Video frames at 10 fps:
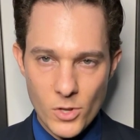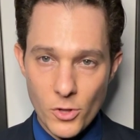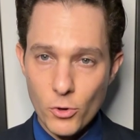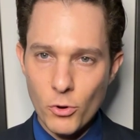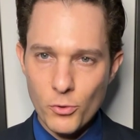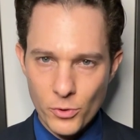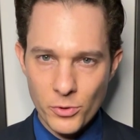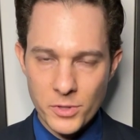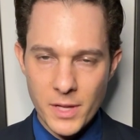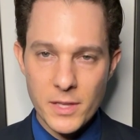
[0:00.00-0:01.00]
The court
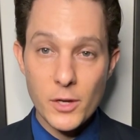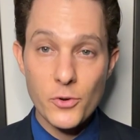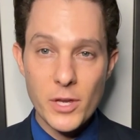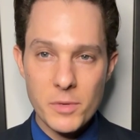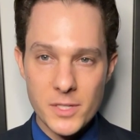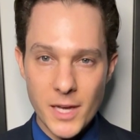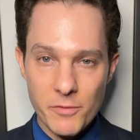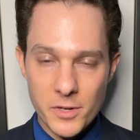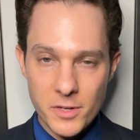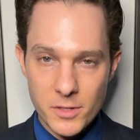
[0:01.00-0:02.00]
ruled that the agreements
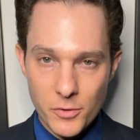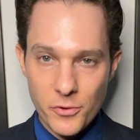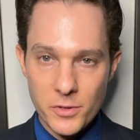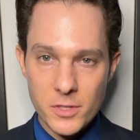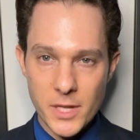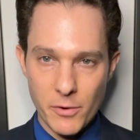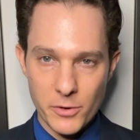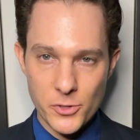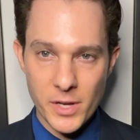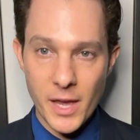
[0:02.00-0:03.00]
covered different
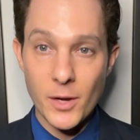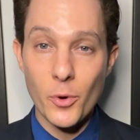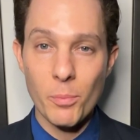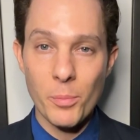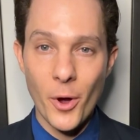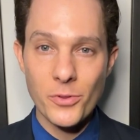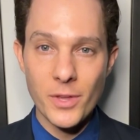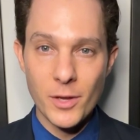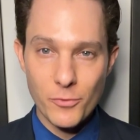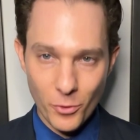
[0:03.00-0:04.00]
territory and were both
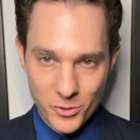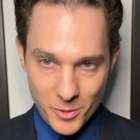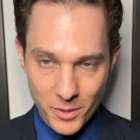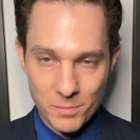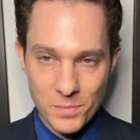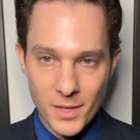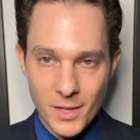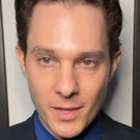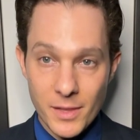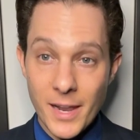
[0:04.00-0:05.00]
enforceable.
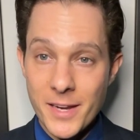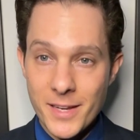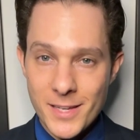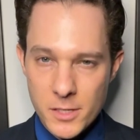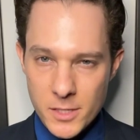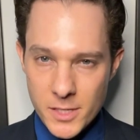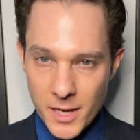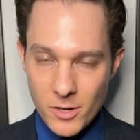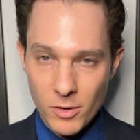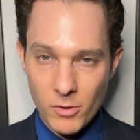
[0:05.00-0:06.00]
The latter is a
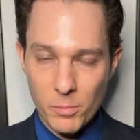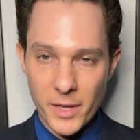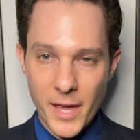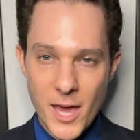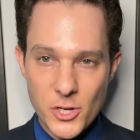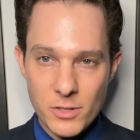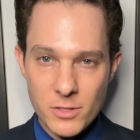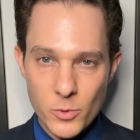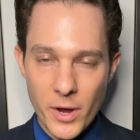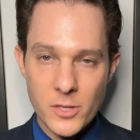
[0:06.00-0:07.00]
set of
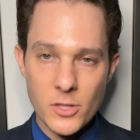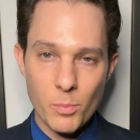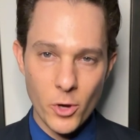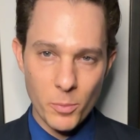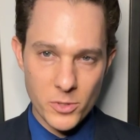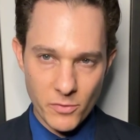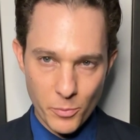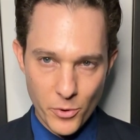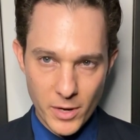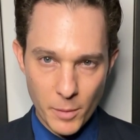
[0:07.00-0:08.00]
obligations, whereas the purpose of a
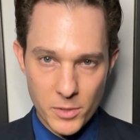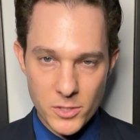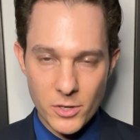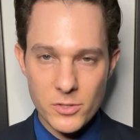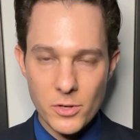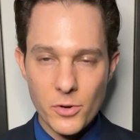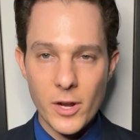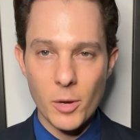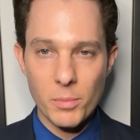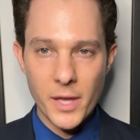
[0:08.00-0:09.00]
prenup is not to
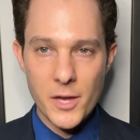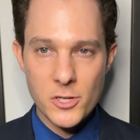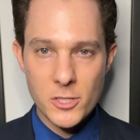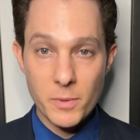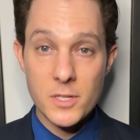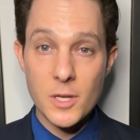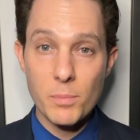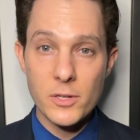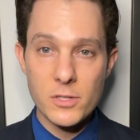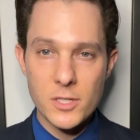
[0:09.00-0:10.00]
create obligations, but
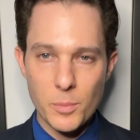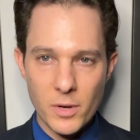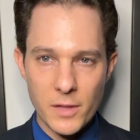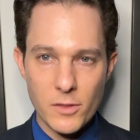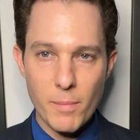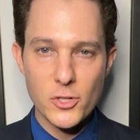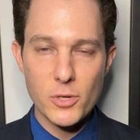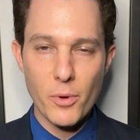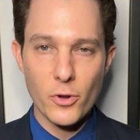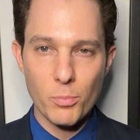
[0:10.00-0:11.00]
simply to stipulate the
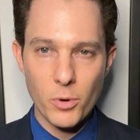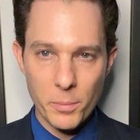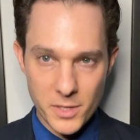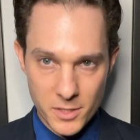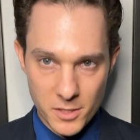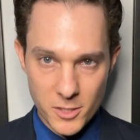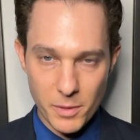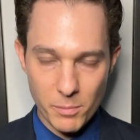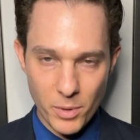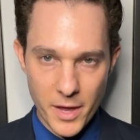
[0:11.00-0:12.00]
matrimonial property system
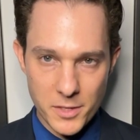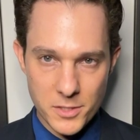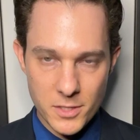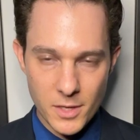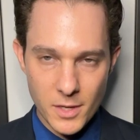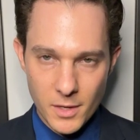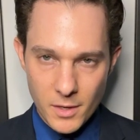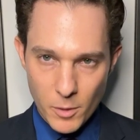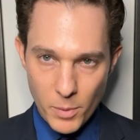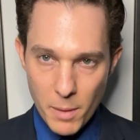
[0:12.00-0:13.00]
in place.
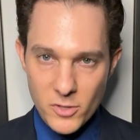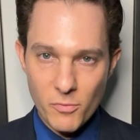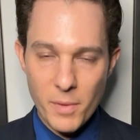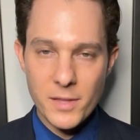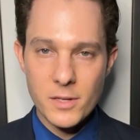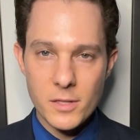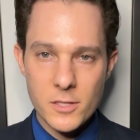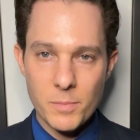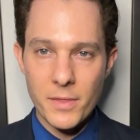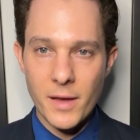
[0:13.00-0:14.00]
The payment of
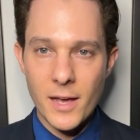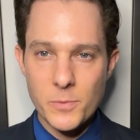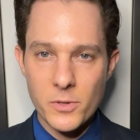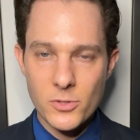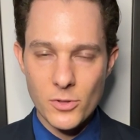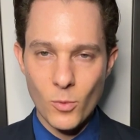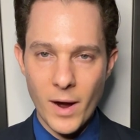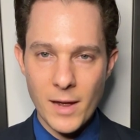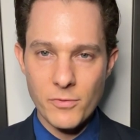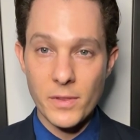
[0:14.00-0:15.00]
maintenance by the husband to the
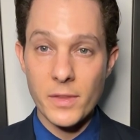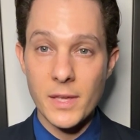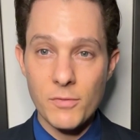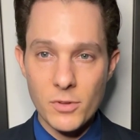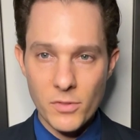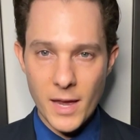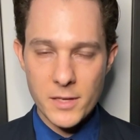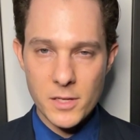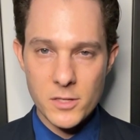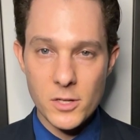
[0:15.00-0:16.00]
wife and the gift of the
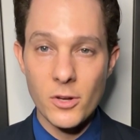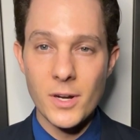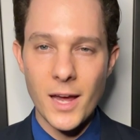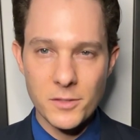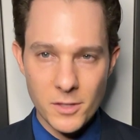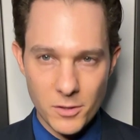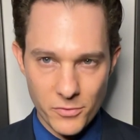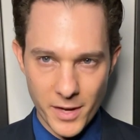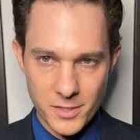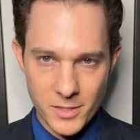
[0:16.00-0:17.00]
assets did not alter the
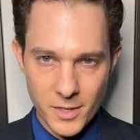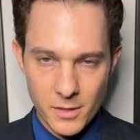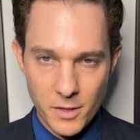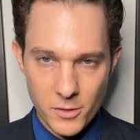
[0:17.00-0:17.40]
fact that the